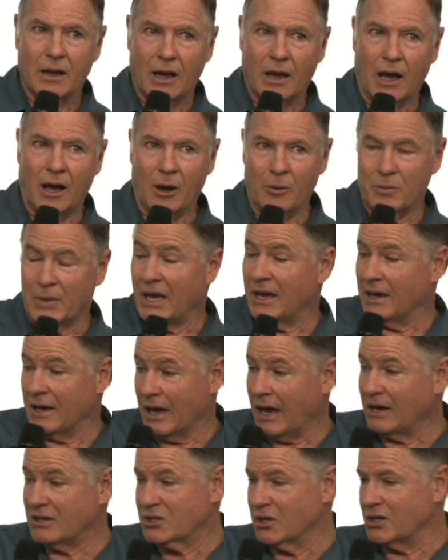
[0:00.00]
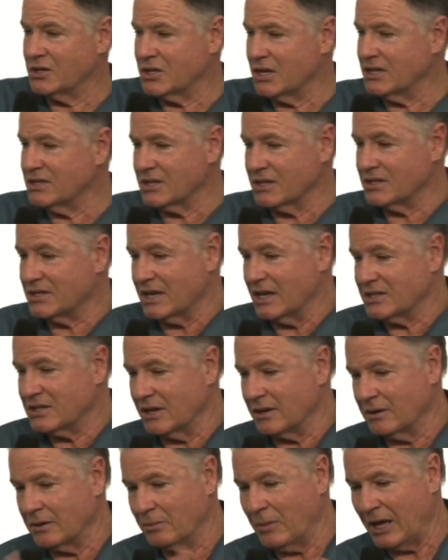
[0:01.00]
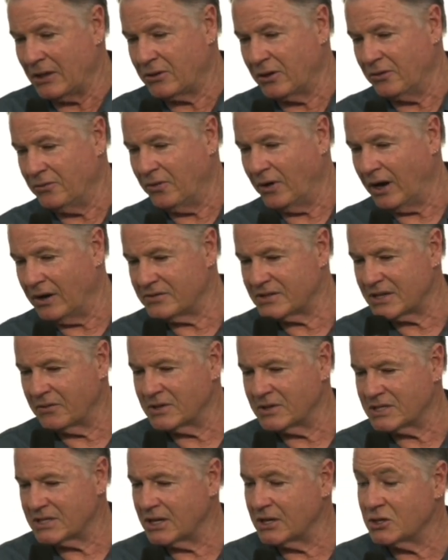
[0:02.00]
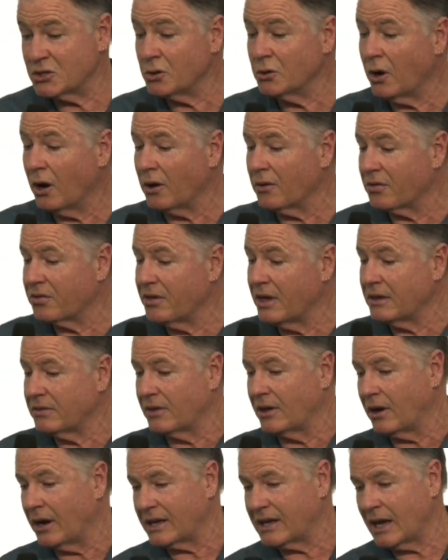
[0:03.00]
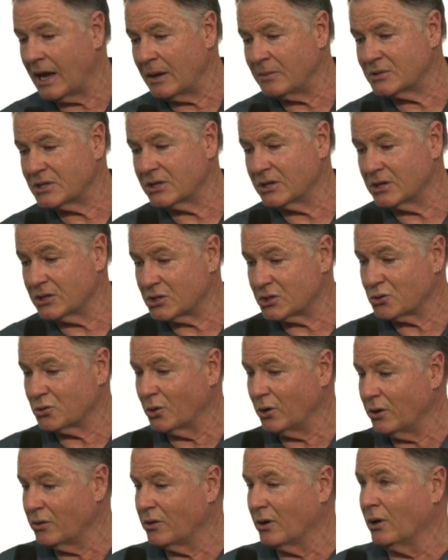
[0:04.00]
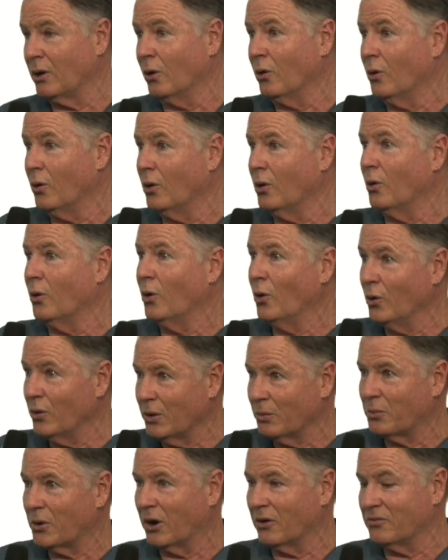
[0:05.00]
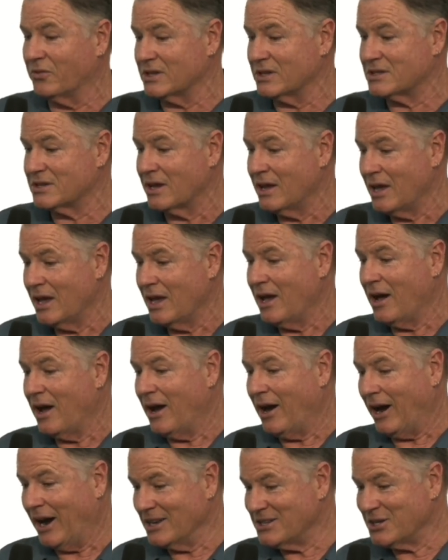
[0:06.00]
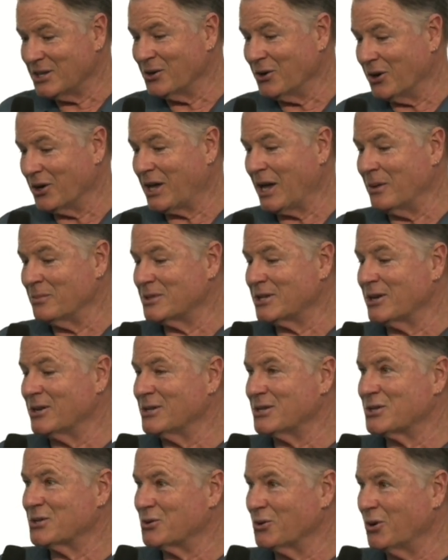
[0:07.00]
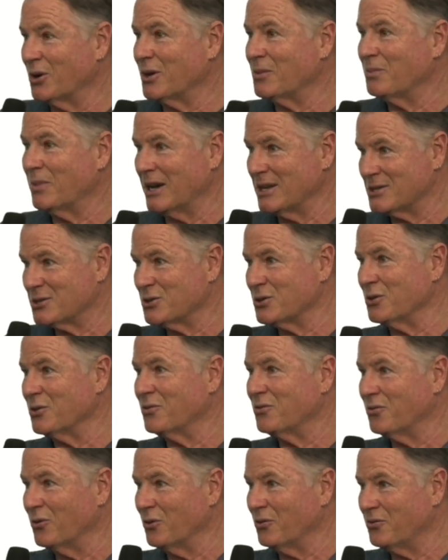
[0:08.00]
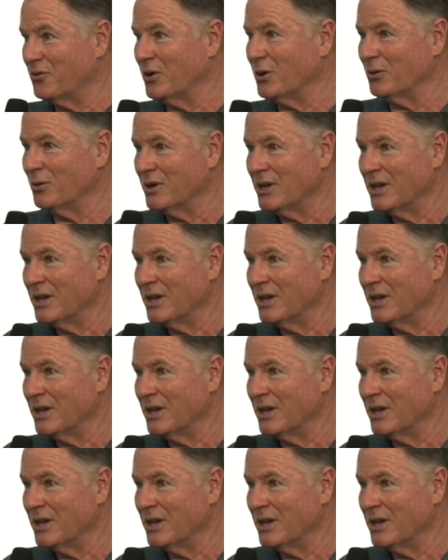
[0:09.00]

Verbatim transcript: Um, it, actually, Jesus says in Matthew 5 17, Do not think that I came to destroy the law or the prophets. I did not come to destroy, but to fulfill.